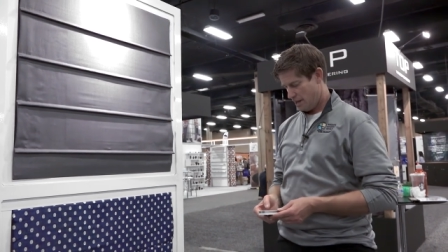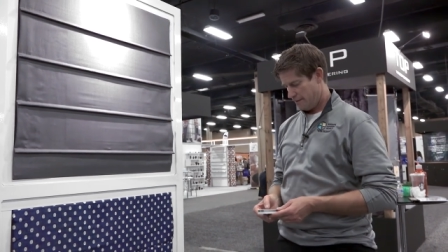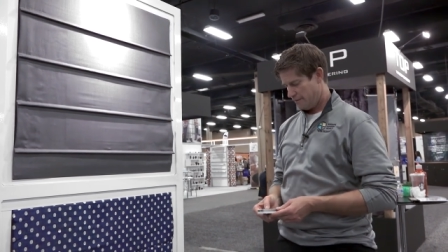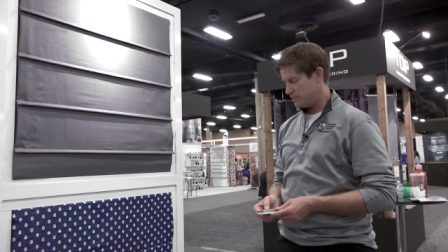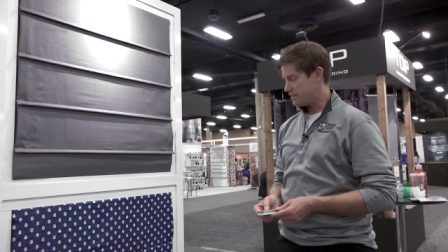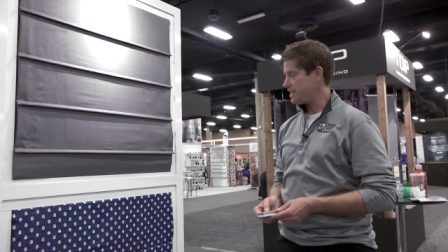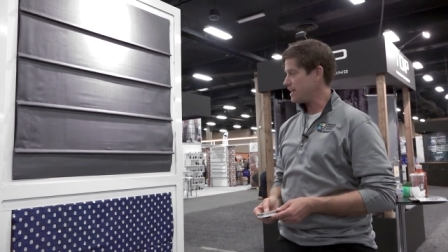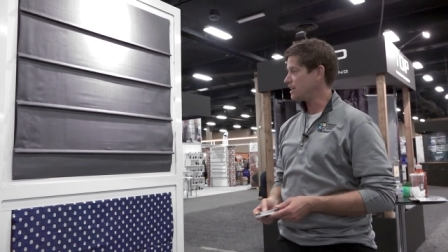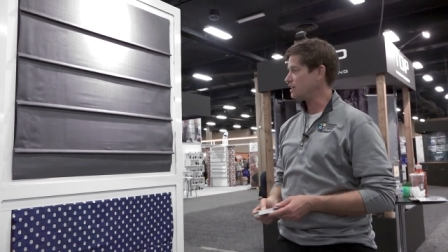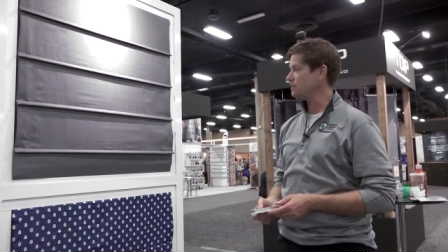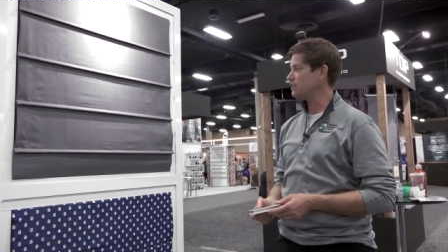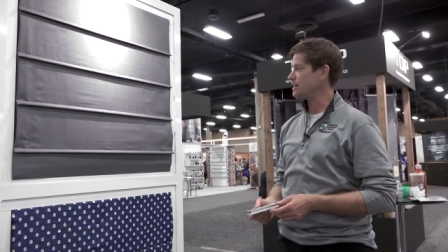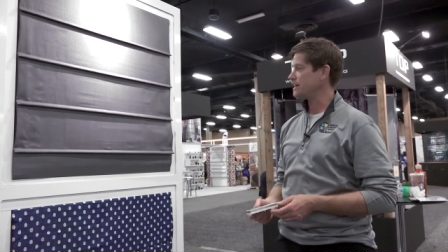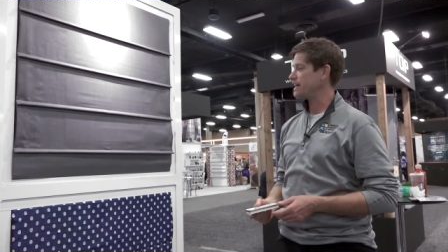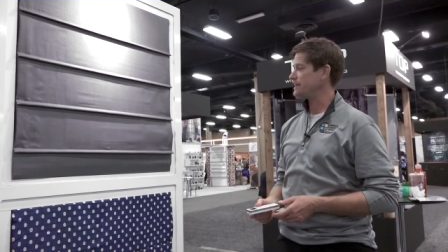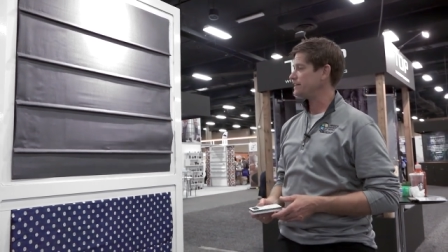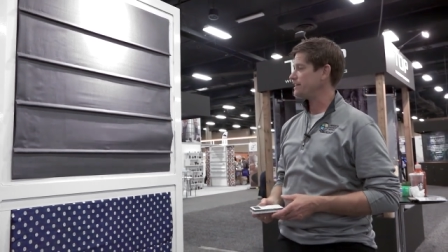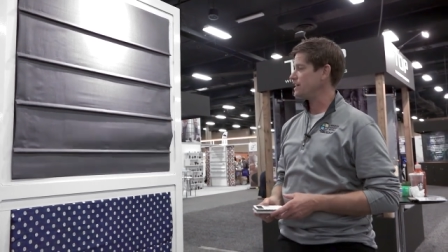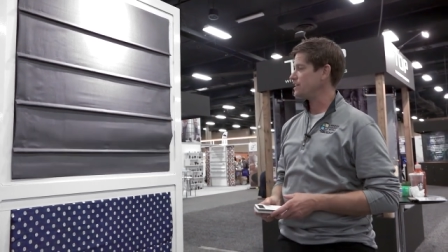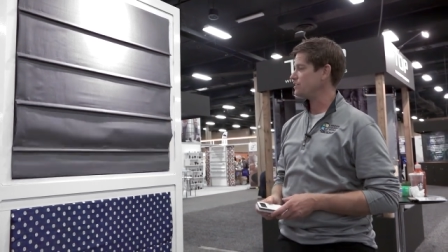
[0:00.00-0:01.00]
If you take a look
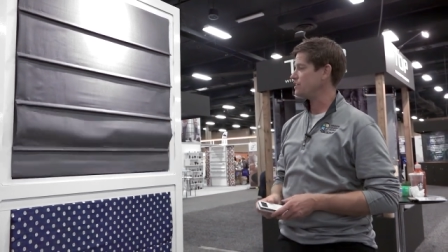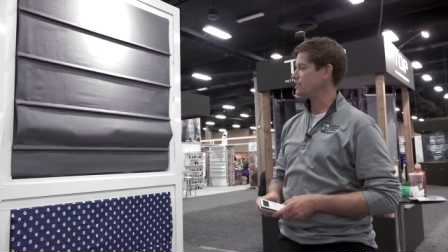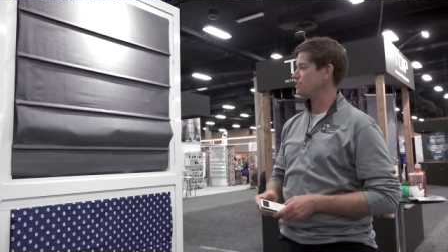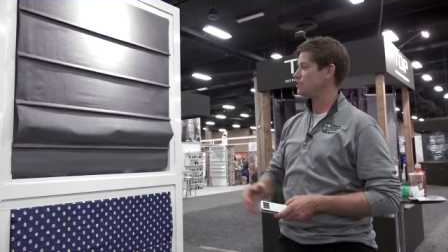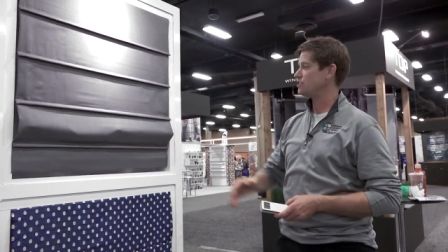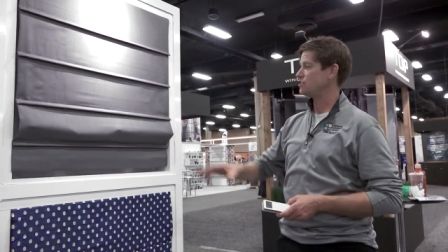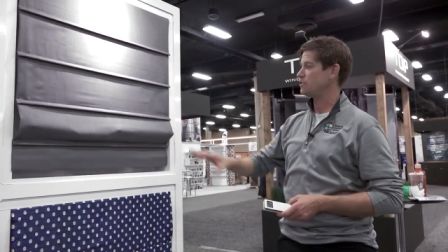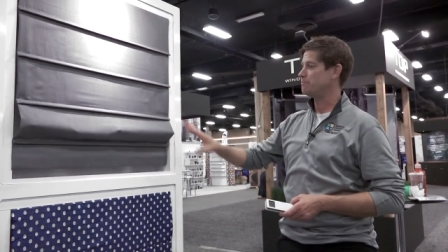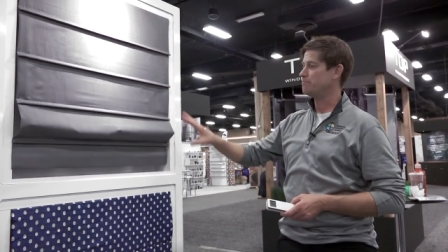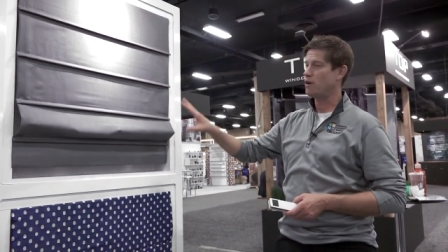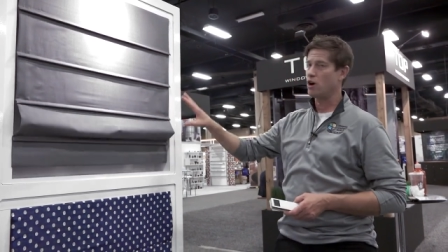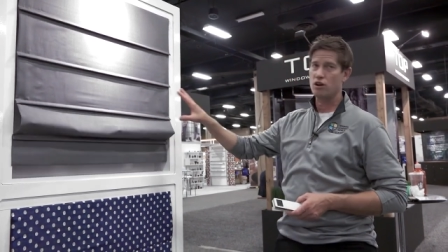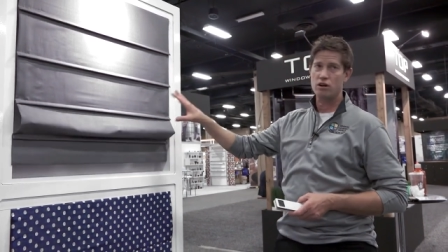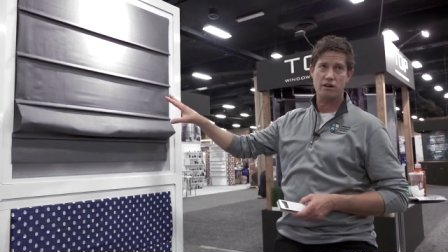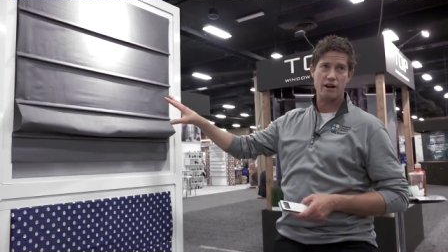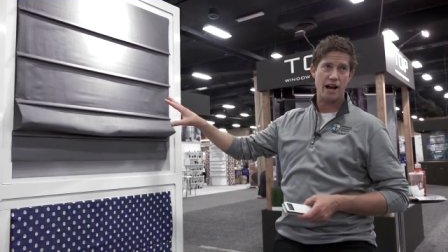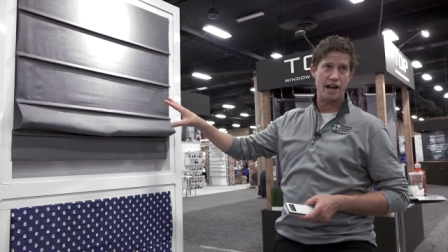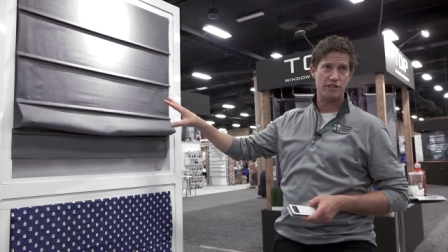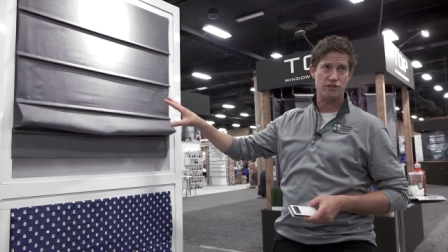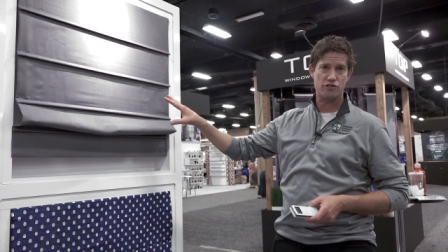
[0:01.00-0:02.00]
at this, this is a
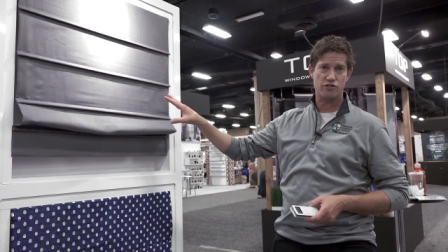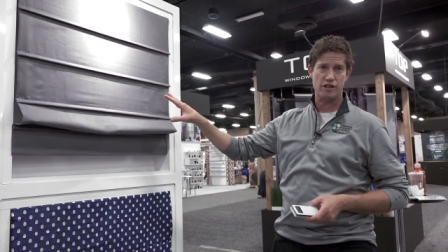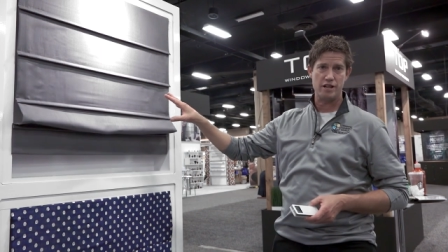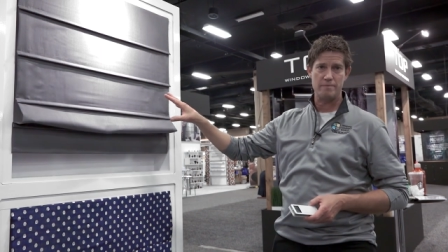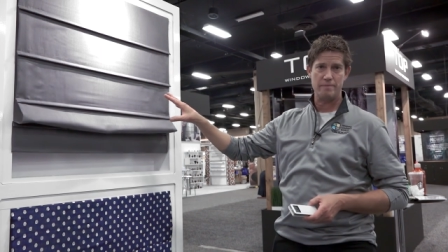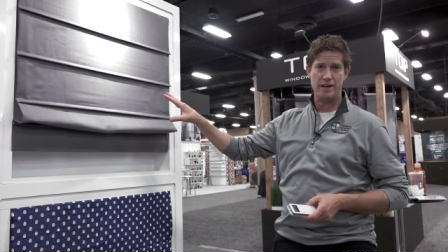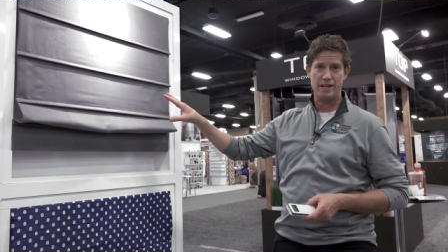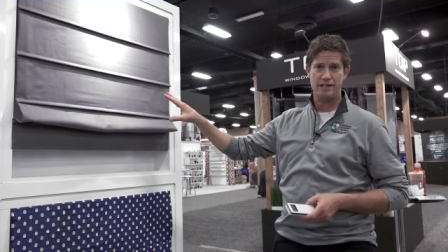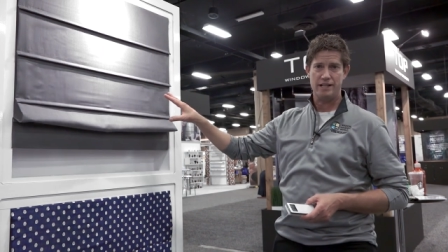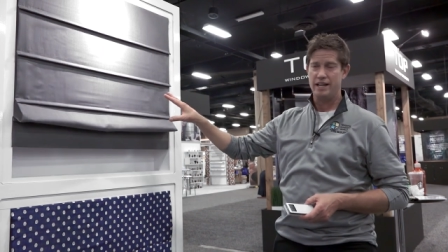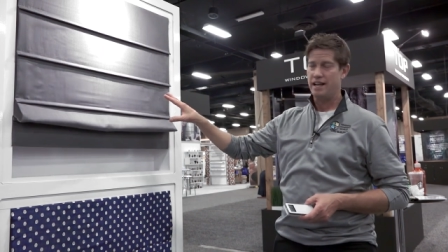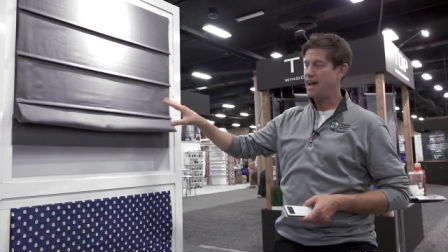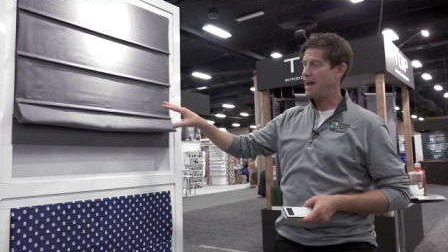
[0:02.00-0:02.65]
motorized treatment,